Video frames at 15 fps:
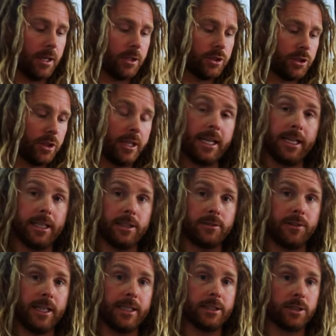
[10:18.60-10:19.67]
So these
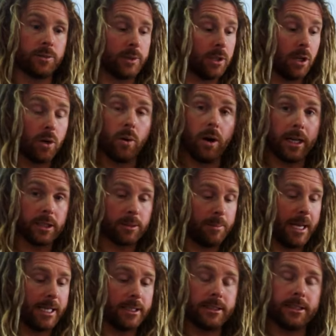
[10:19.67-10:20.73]
features, which are quite
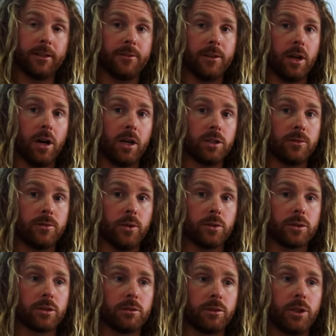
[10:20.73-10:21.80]
expensive for the hydrofoil
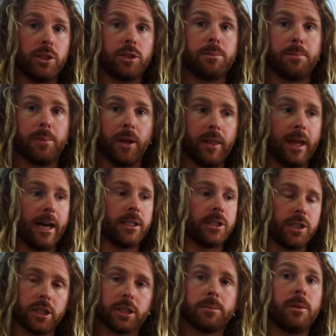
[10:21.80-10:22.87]
screws, but that
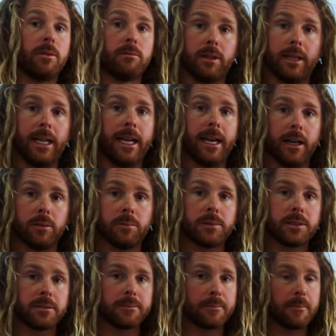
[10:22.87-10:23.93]
adjustment really
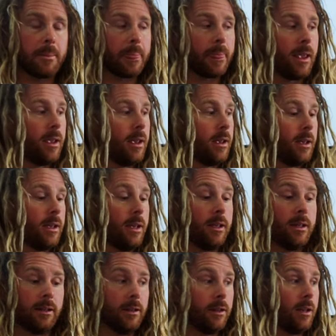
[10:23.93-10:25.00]
helps.
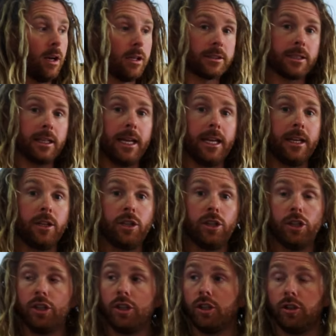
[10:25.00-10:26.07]
Lastly,
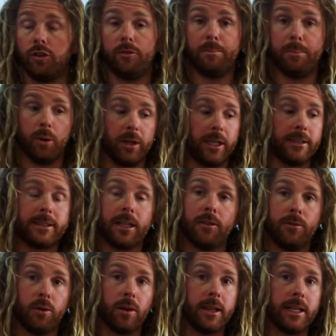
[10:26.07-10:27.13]
you've bought
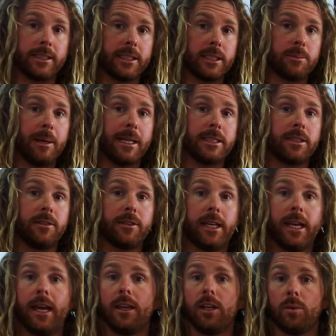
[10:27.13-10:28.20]
yourself all of this expensive
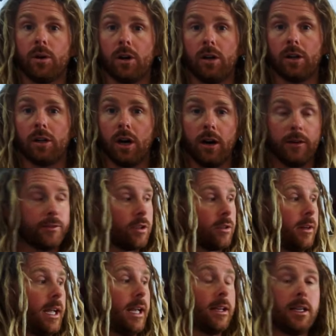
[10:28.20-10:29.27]
kit, you want to look
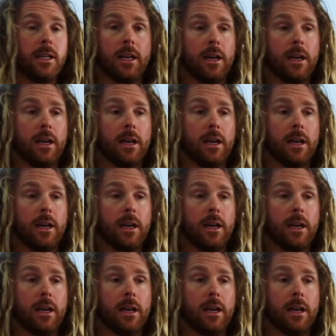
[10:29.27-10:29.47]
after it.